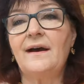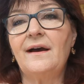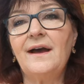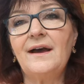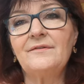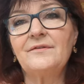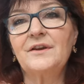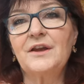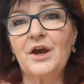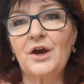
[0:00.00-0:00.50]

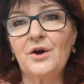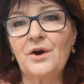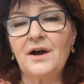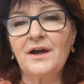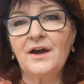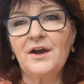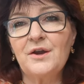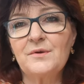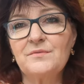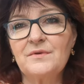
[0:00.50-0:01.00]
Have a go. I
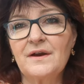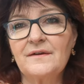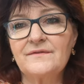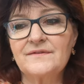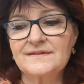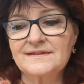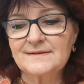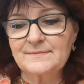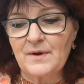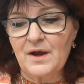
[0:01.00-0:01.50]
hope I've
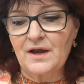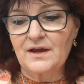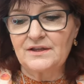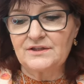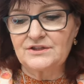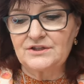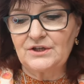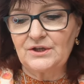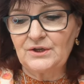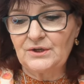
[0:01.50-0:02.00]

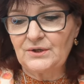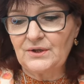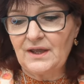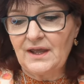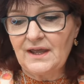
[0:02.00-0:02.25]
inspired you,